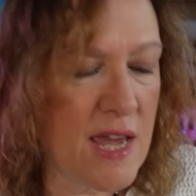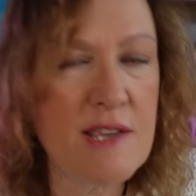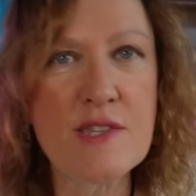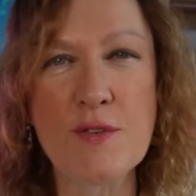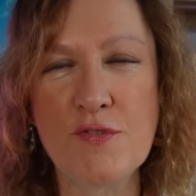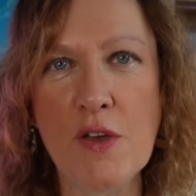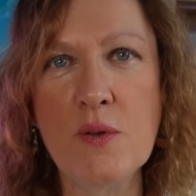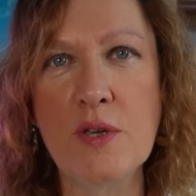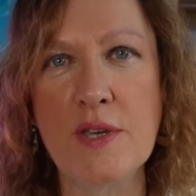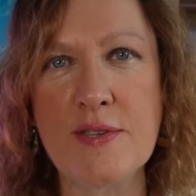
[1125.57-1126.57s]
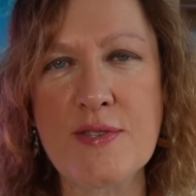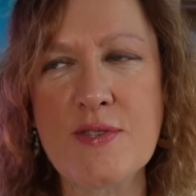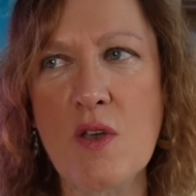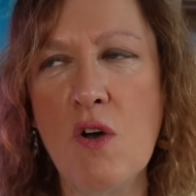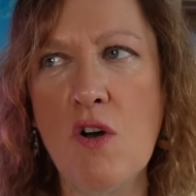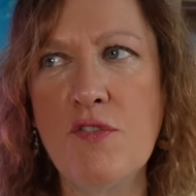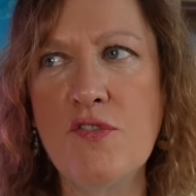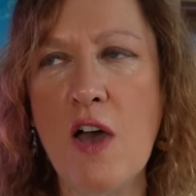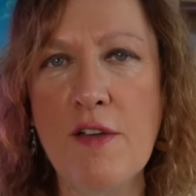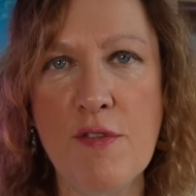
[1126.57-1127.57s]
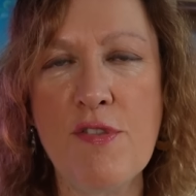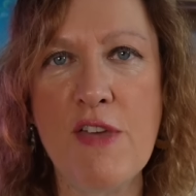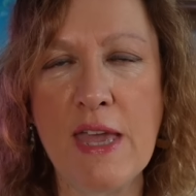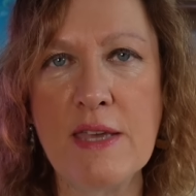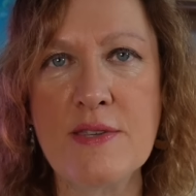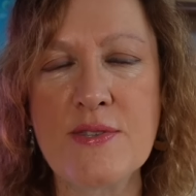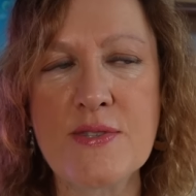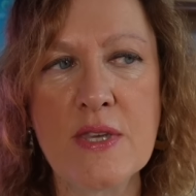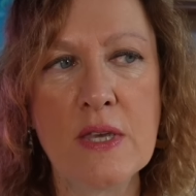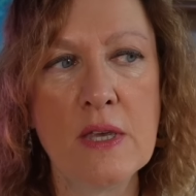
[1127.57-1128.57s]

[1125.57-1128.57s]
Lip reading: takes the focus off other things